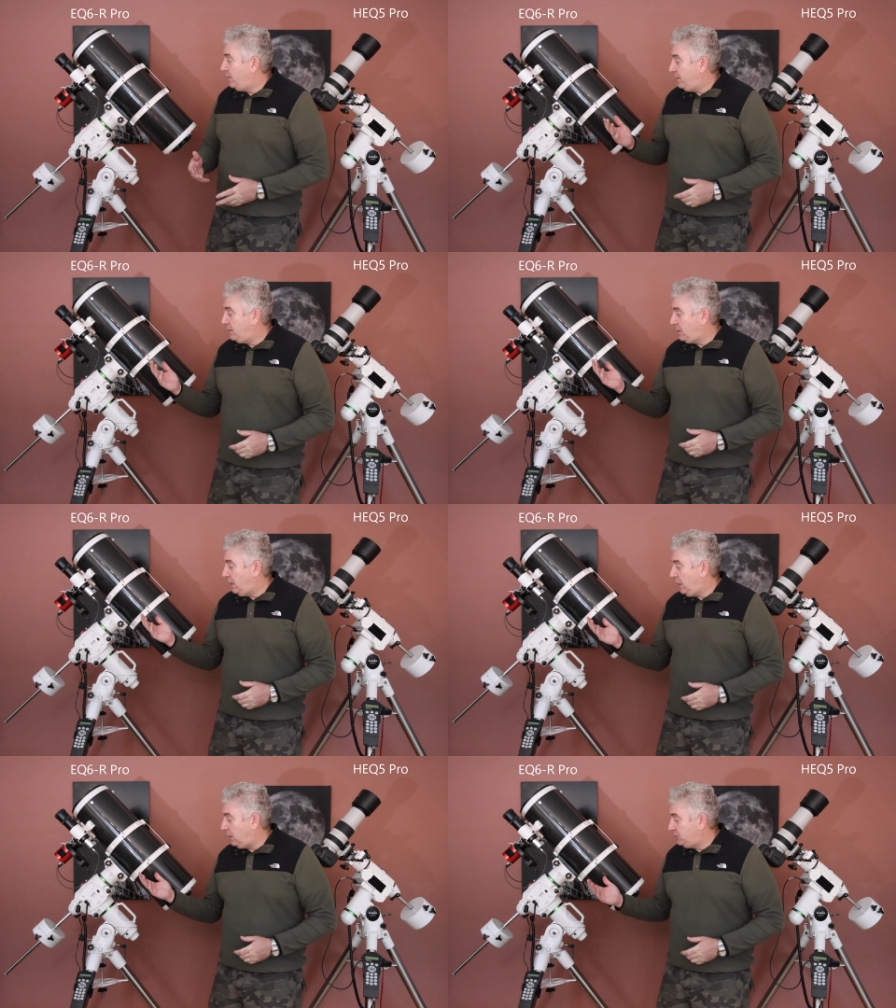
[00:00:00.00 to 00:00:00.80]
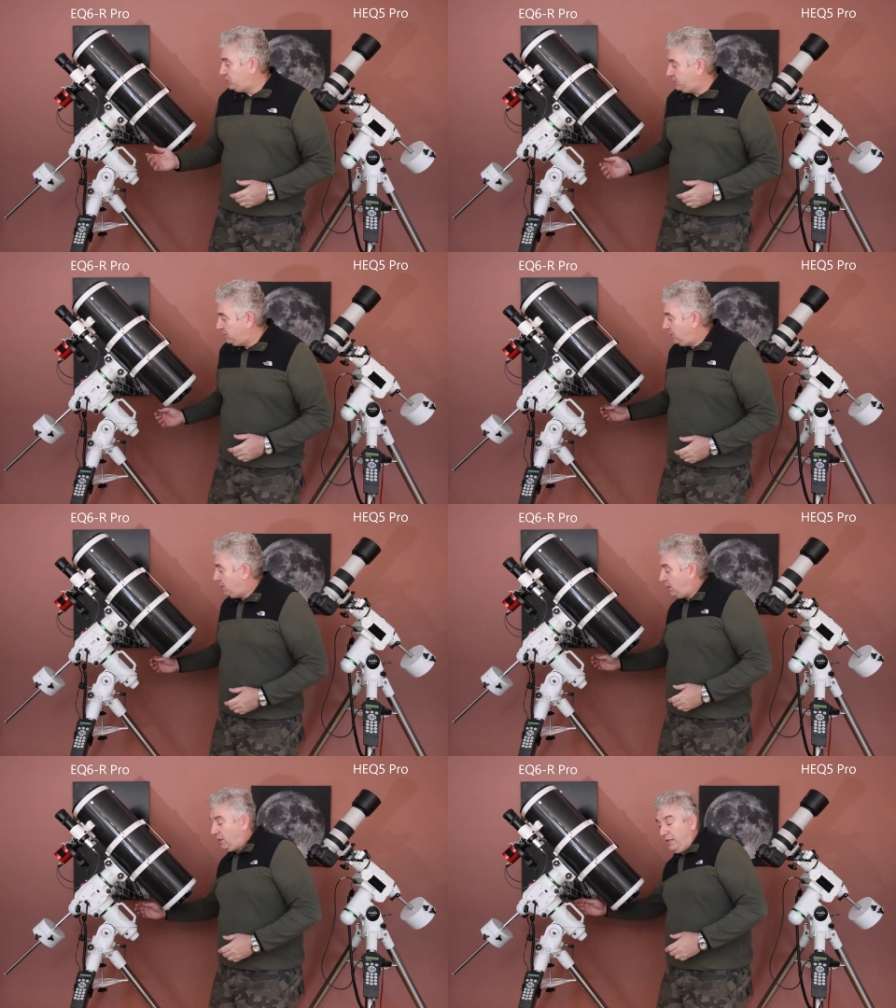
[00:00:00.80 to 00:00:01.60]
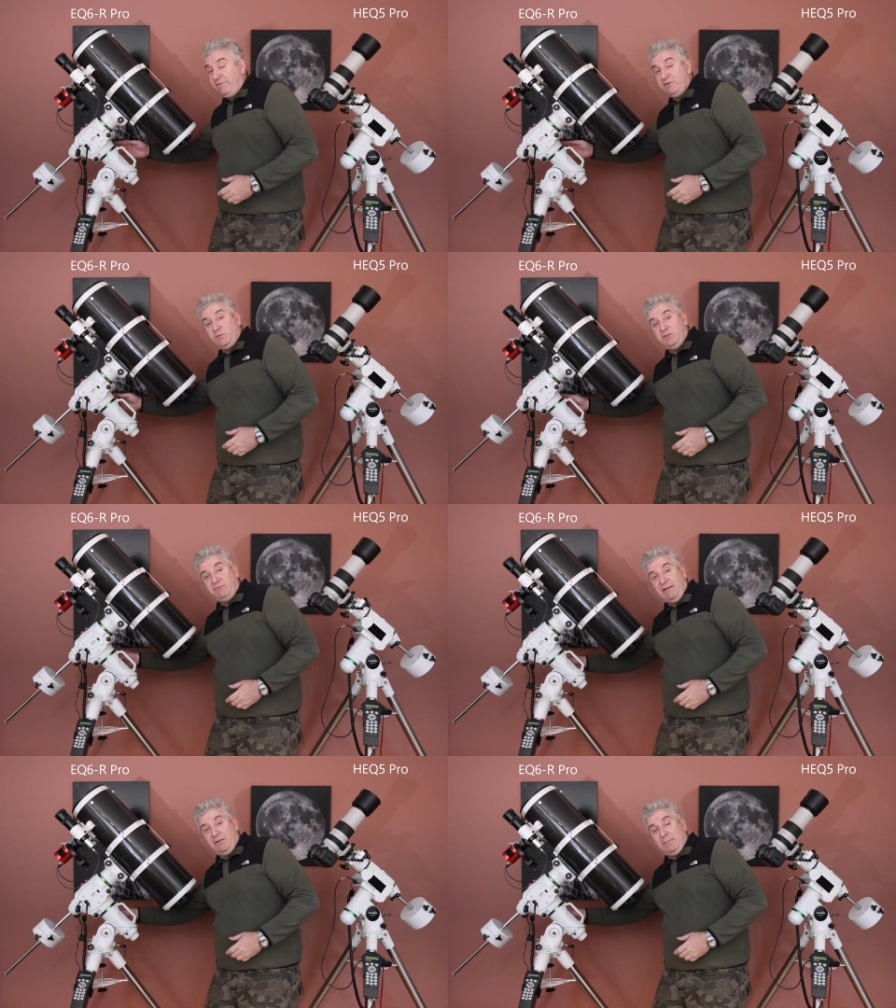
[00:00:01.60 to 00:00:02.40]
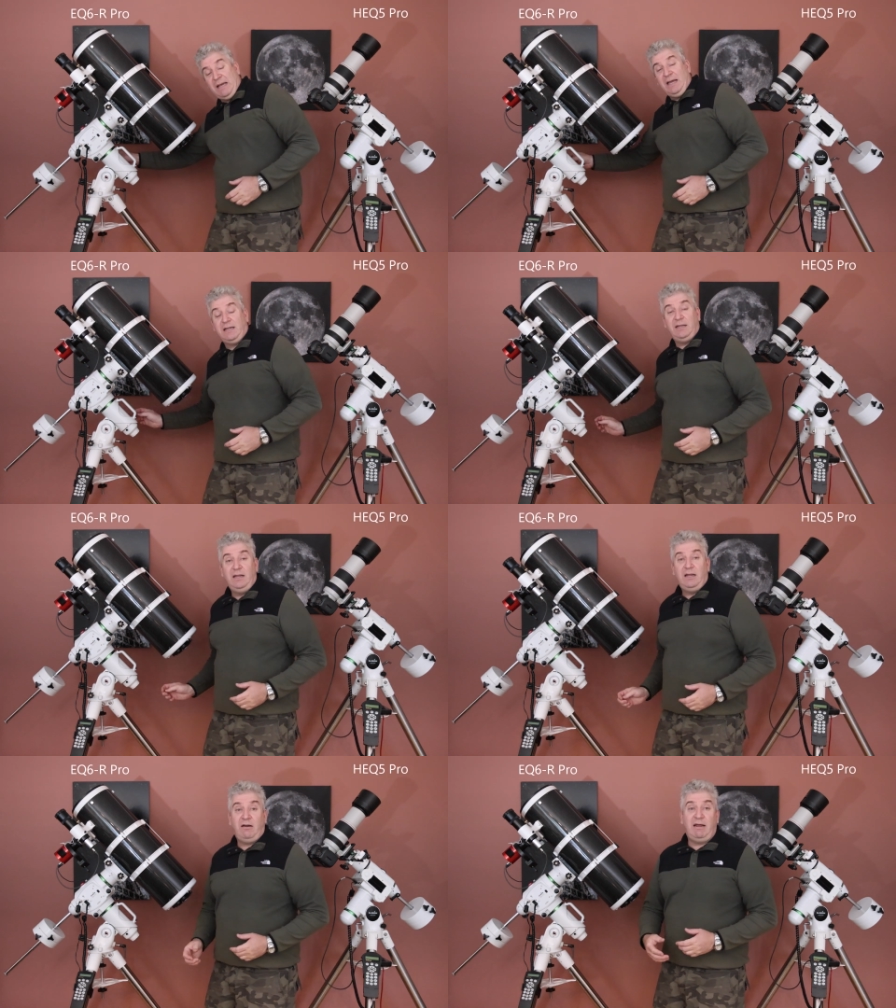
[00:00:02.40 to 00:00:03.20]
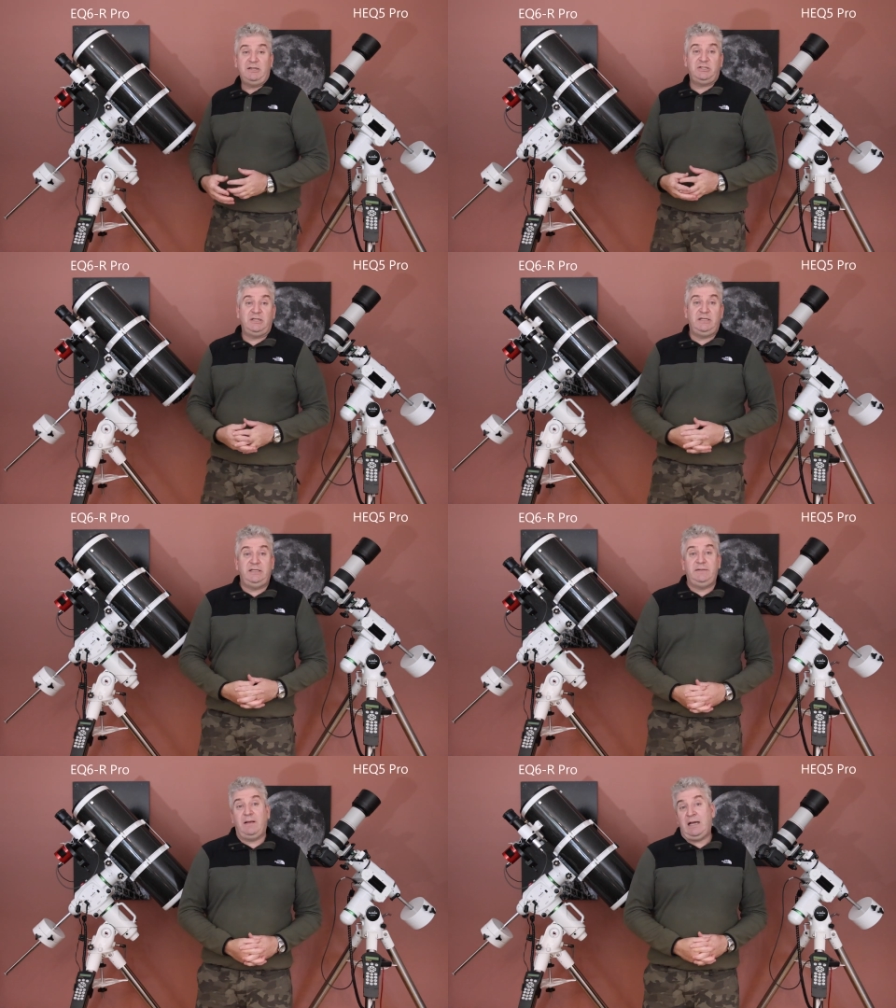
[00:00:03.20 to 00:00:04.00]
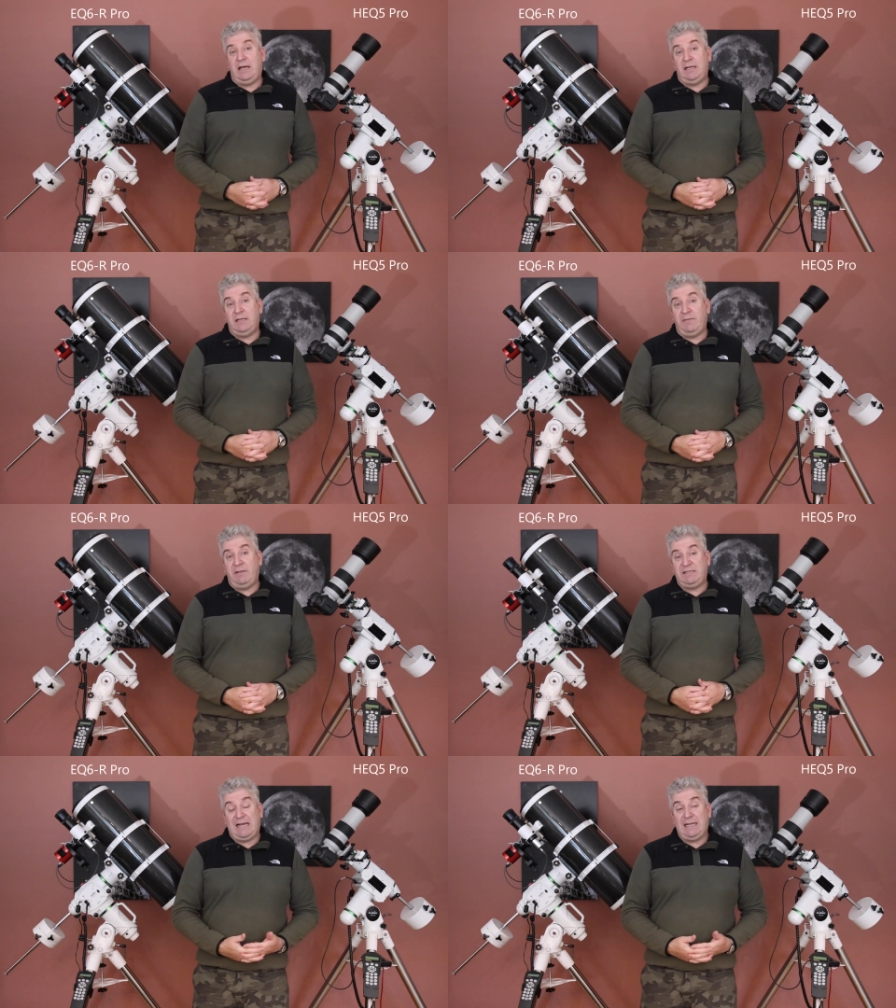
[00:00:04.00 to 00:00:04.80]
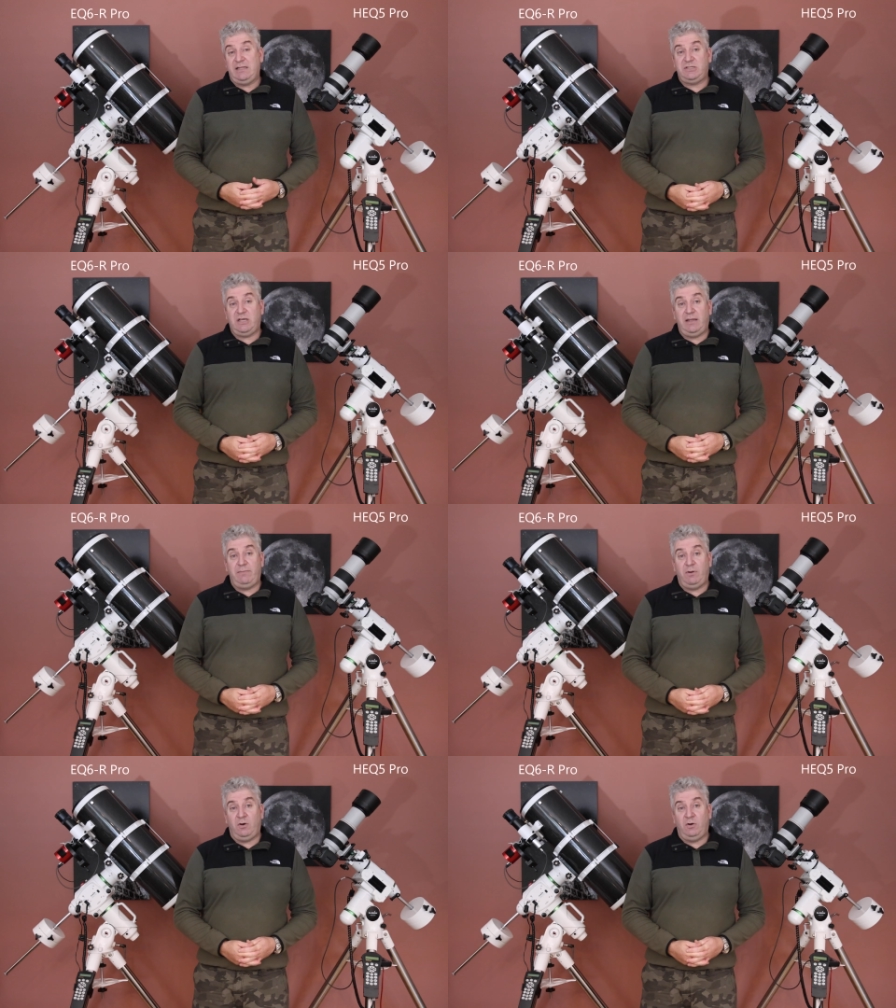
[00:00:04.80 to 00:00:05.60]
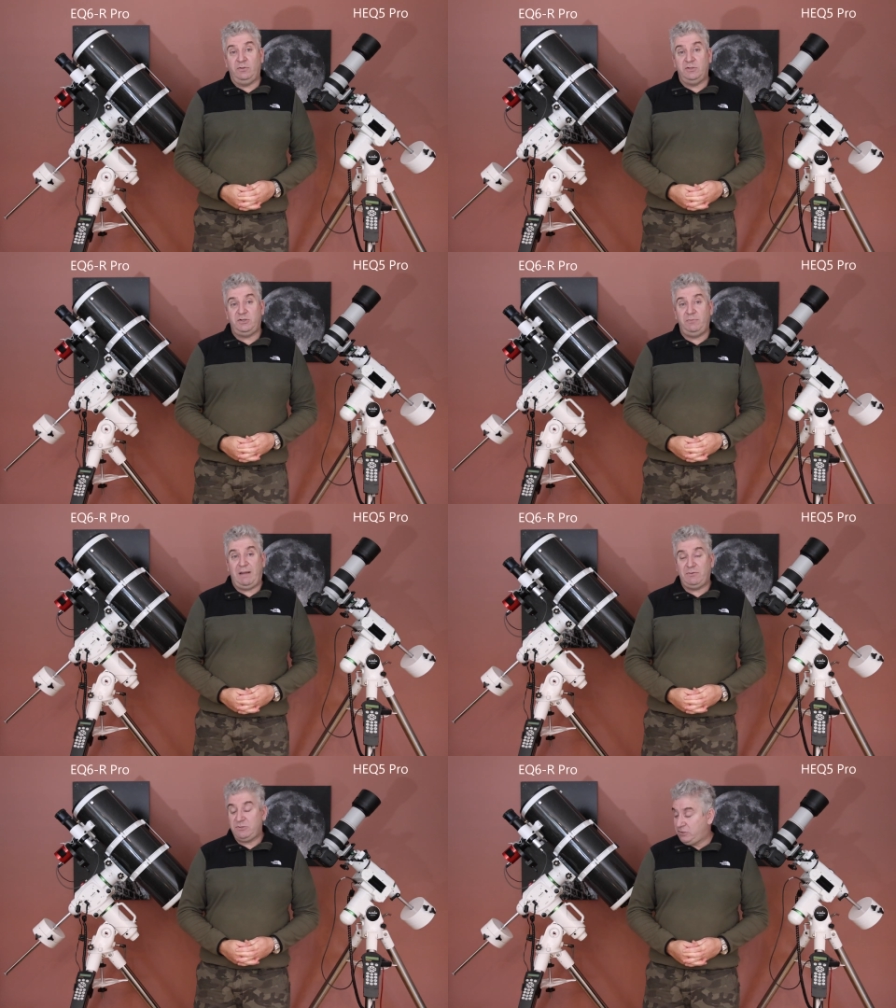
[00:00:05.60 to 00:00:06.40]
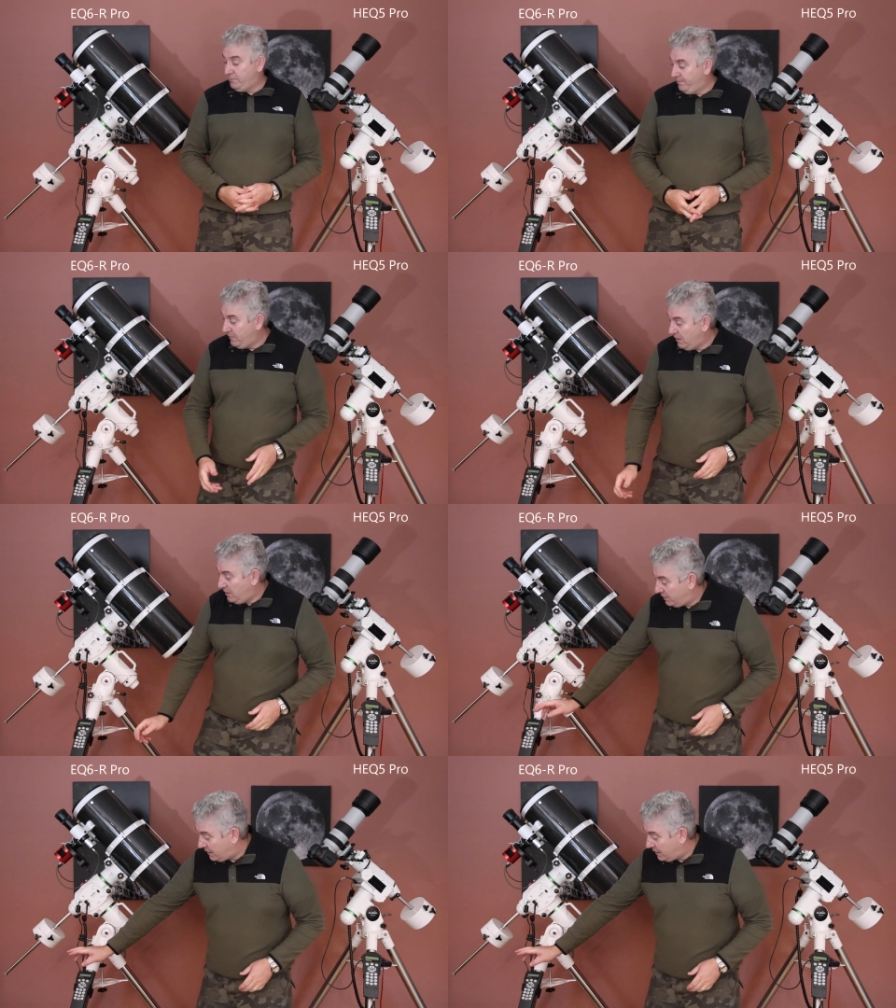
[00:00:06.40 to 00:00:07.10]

The clutch uh, levers which are around the back are actually uh, exactly the same on the two mounts. The